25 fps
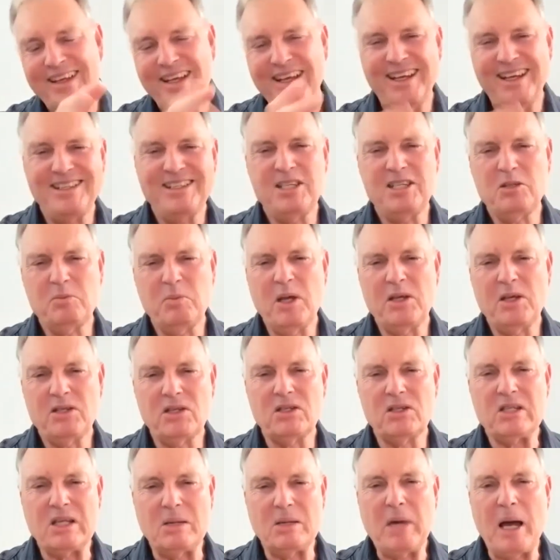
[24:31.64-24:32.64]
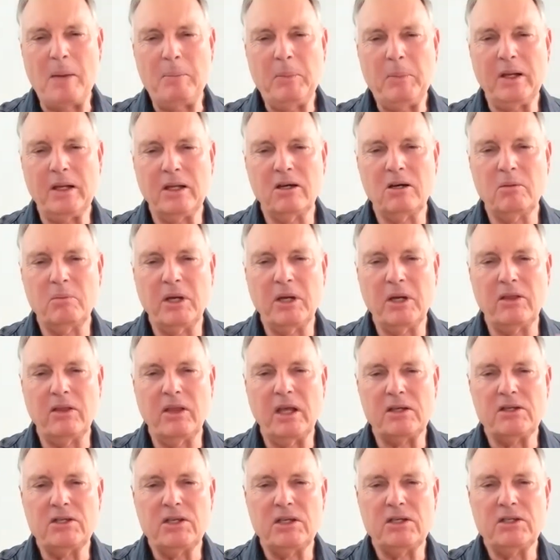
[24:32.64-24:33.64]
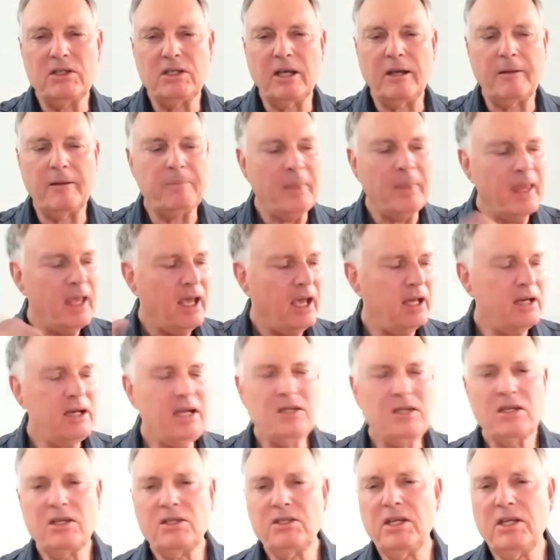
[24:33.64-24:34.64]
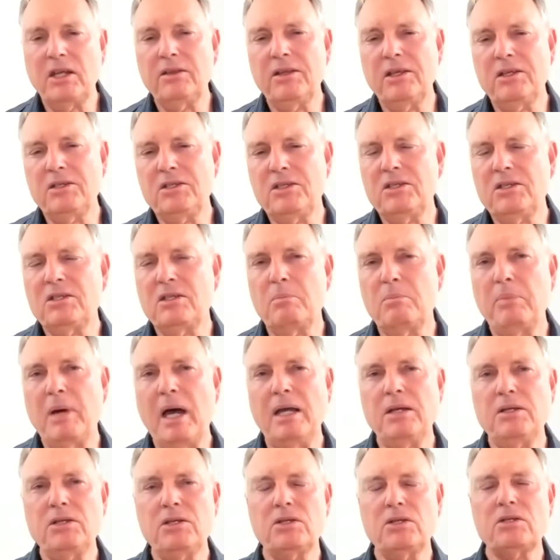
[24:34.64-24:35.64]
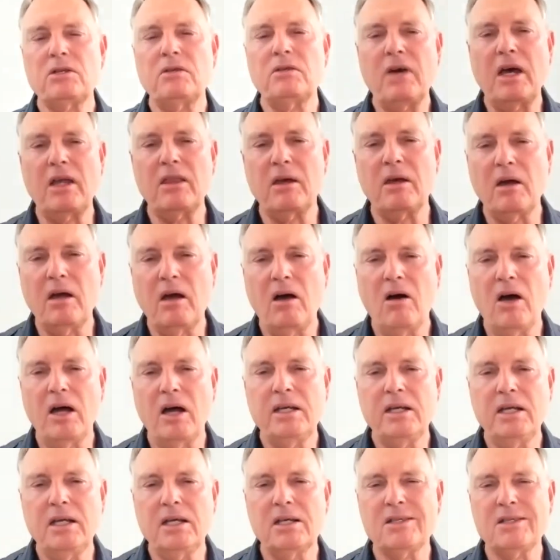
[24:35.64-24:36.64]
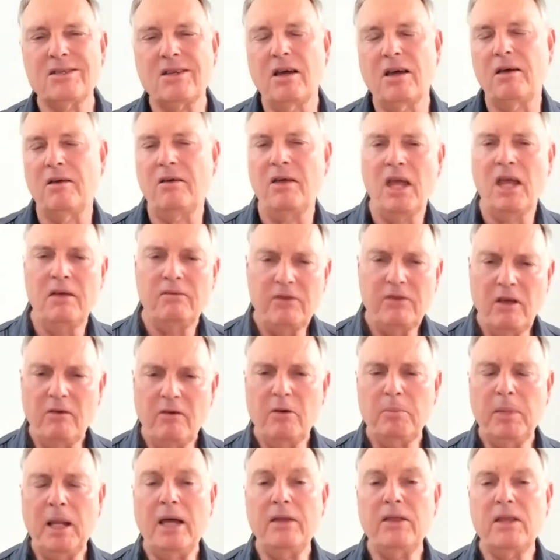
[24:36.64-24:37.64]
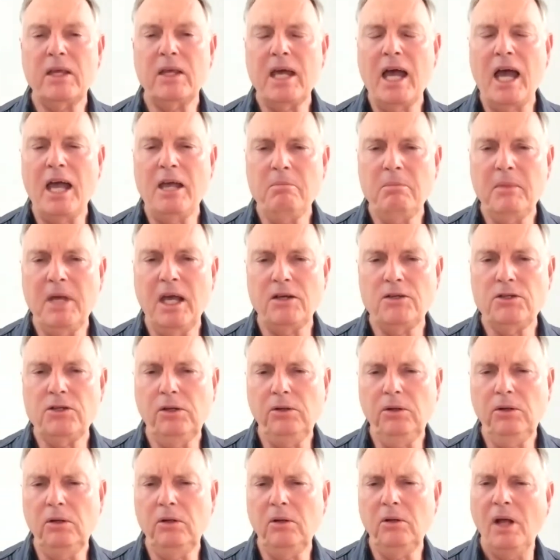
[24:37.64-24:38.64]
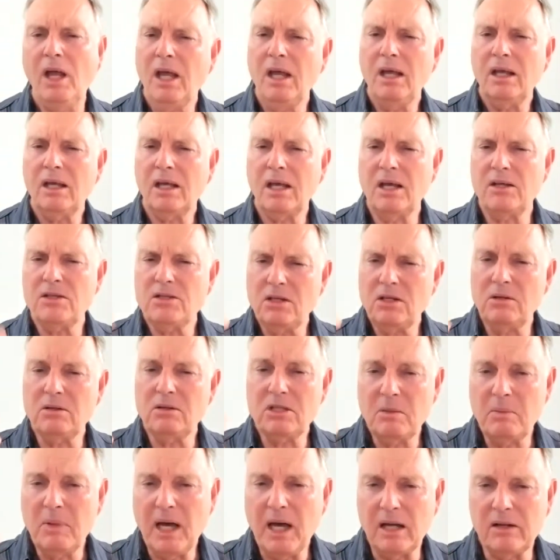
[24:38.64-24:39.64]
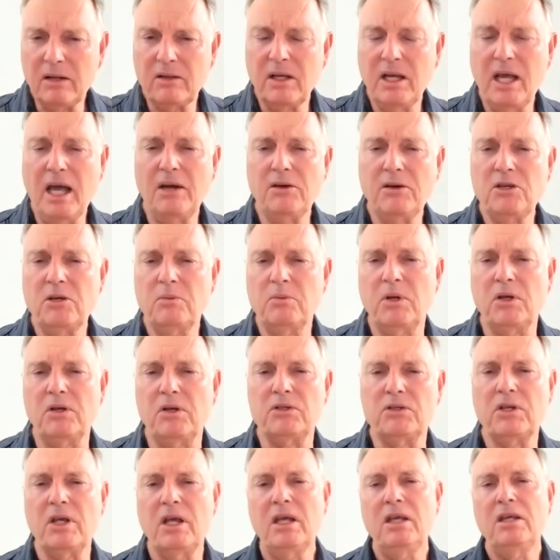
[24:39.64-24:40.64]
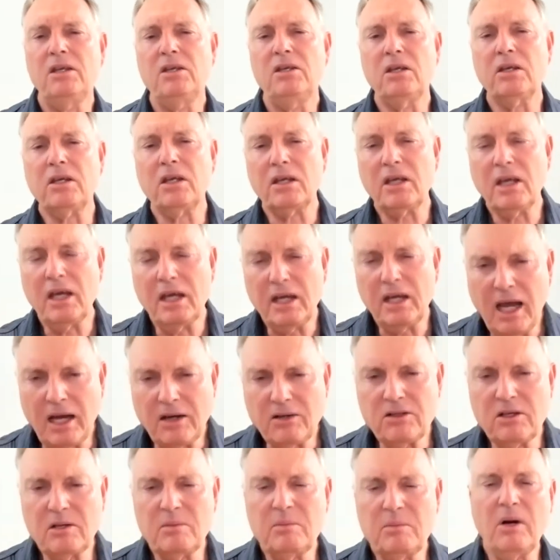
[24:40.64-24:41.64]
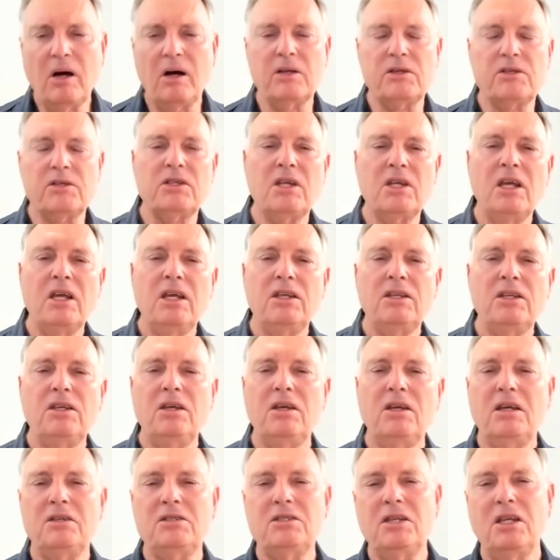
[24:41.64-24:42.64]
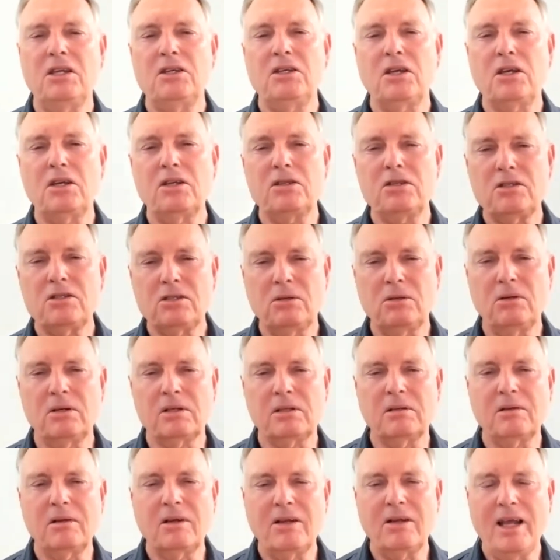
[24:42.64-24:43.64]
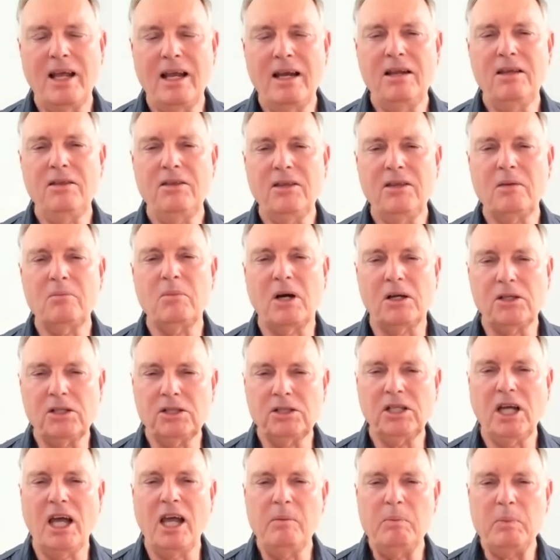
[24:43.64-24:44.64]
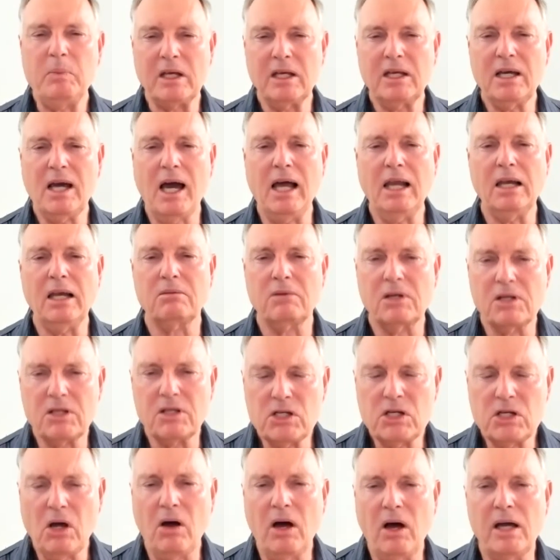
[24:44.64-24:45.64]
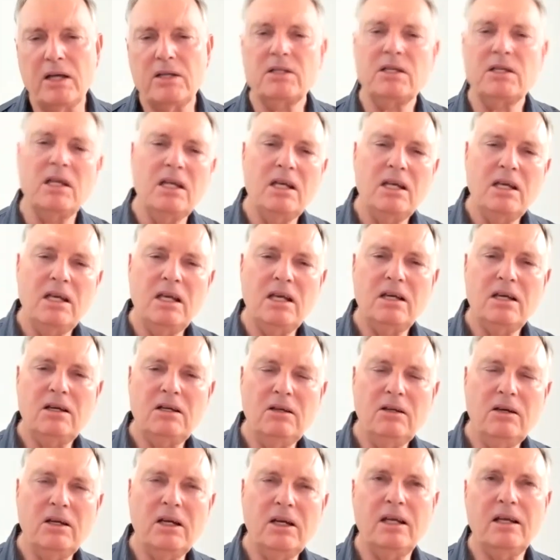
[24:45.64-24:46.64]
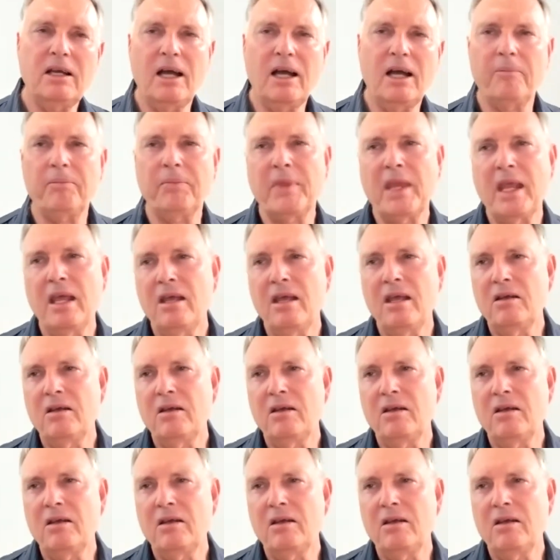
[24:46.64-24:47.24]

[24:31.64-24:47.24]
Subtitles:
It just messes them up a little bit. That's it. And as I said, this is the basis of other ideas. So if you ever played the game Guess Who's about the attributes. You can get attributes. I said you can sort anything by shape and color and size, including